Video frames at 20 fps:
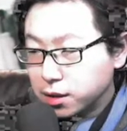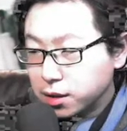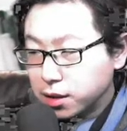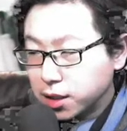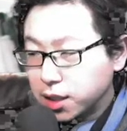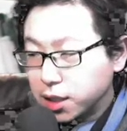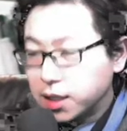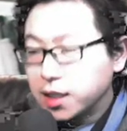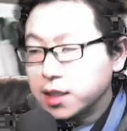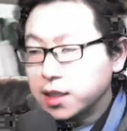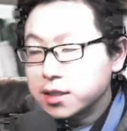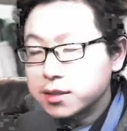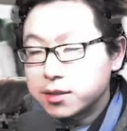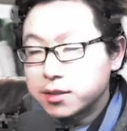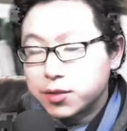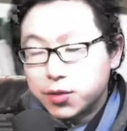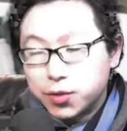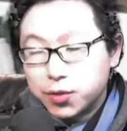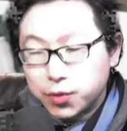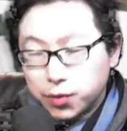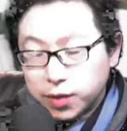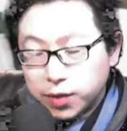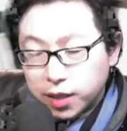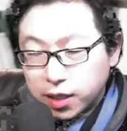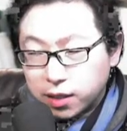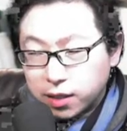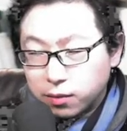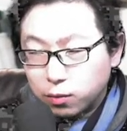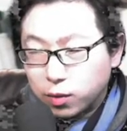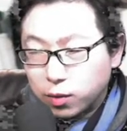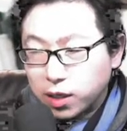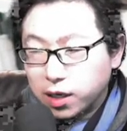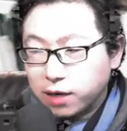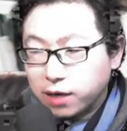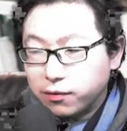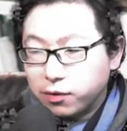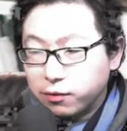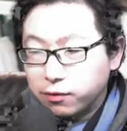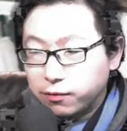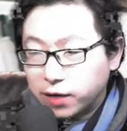It is true that
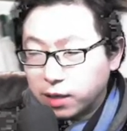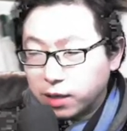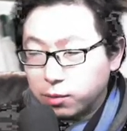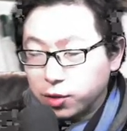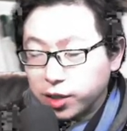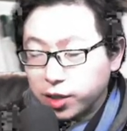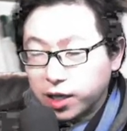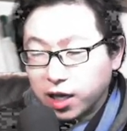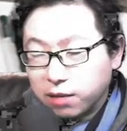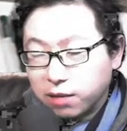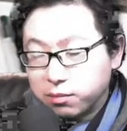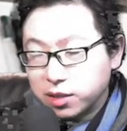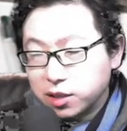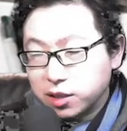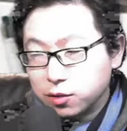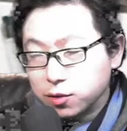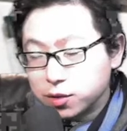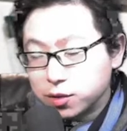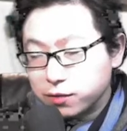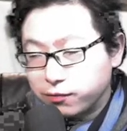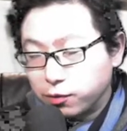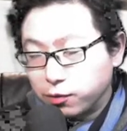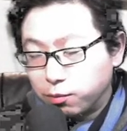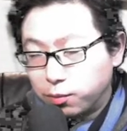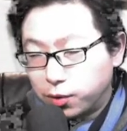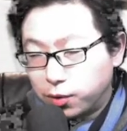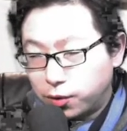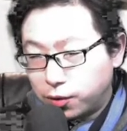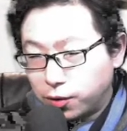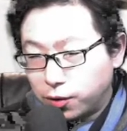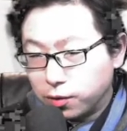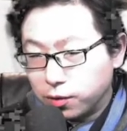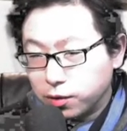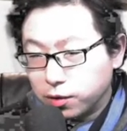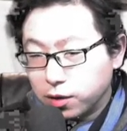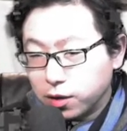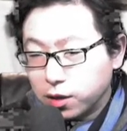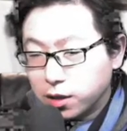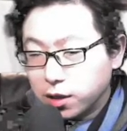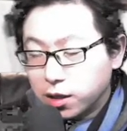whatever fabric can be used for Boro,
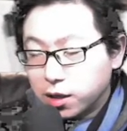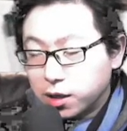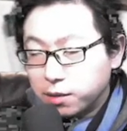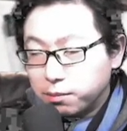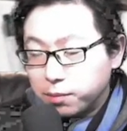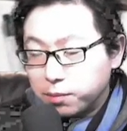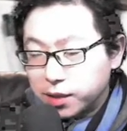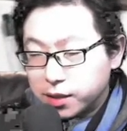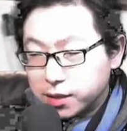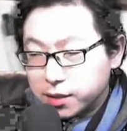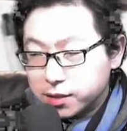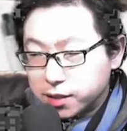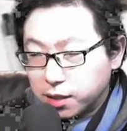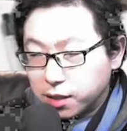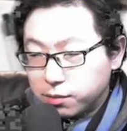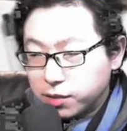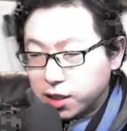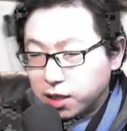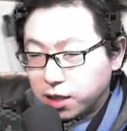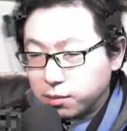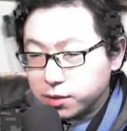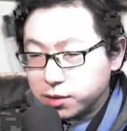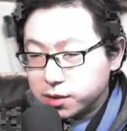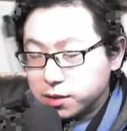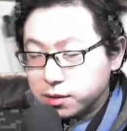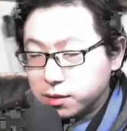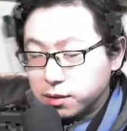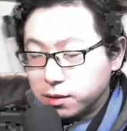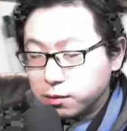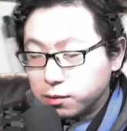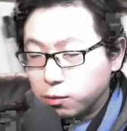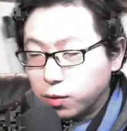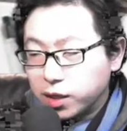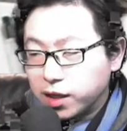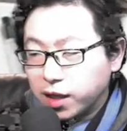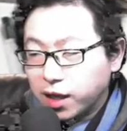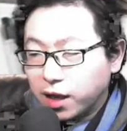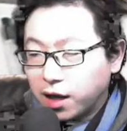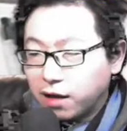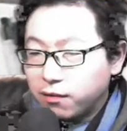but at the same time,
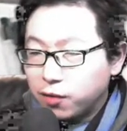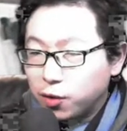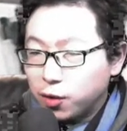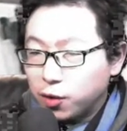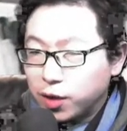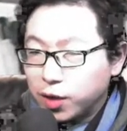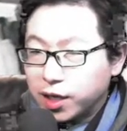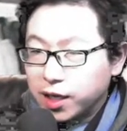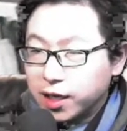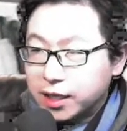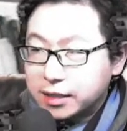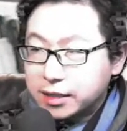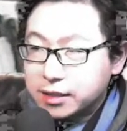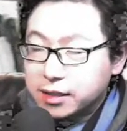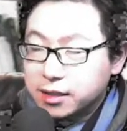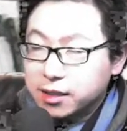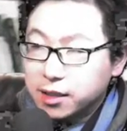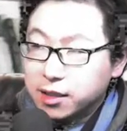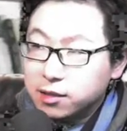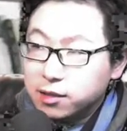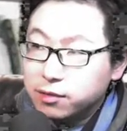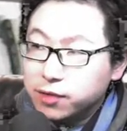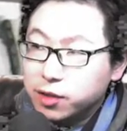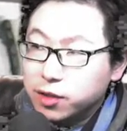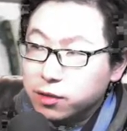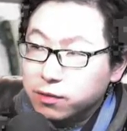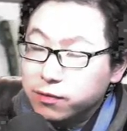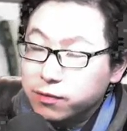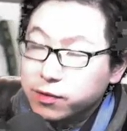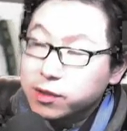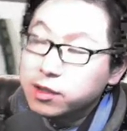whatever is a little bit of